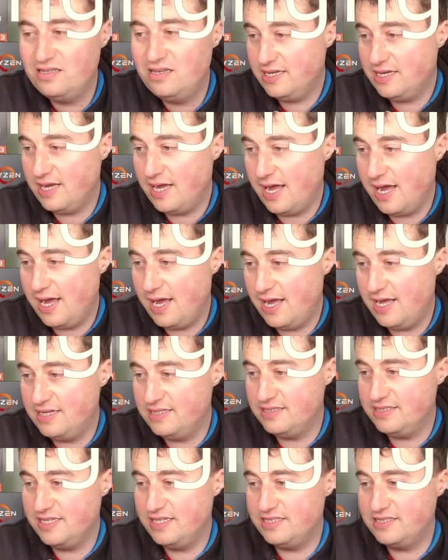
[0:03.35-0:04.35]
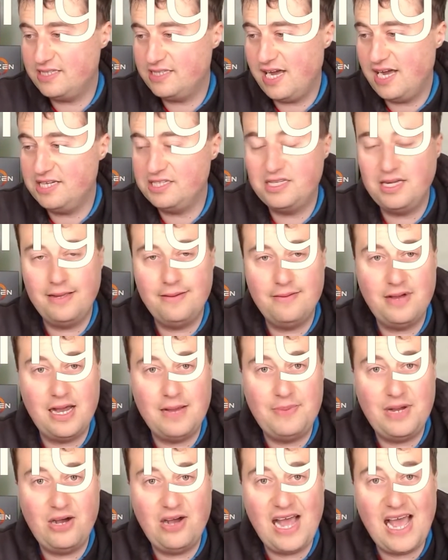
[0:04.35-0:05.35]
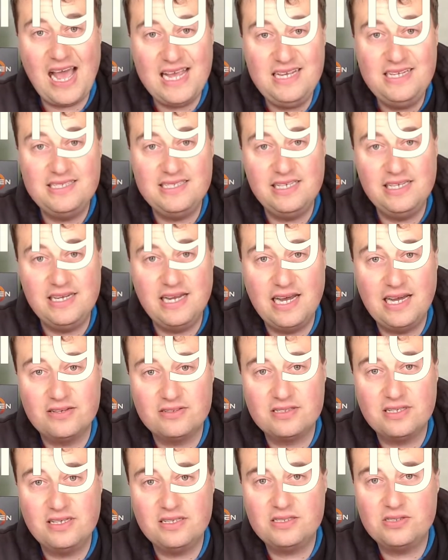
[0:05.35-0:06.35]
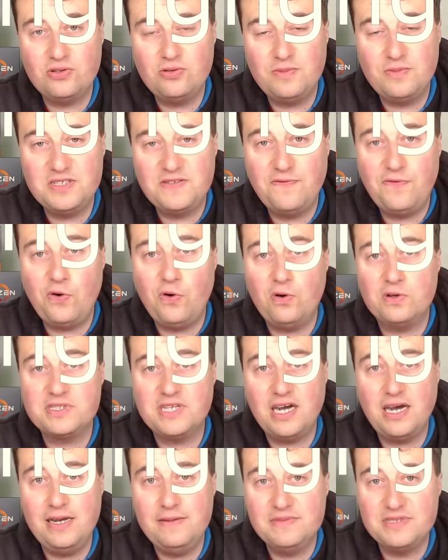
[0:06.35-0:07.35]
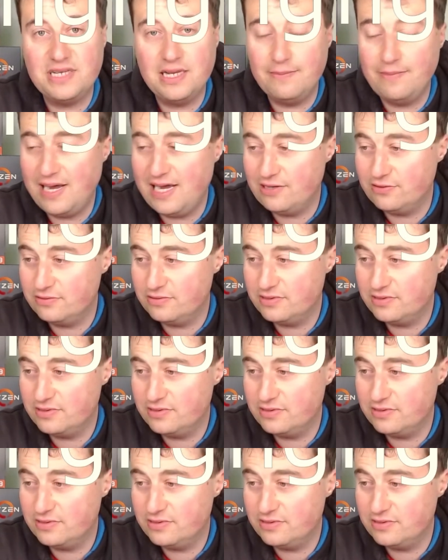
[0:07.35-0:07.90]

and it's actually about 80 now, so that's almost four times the amount.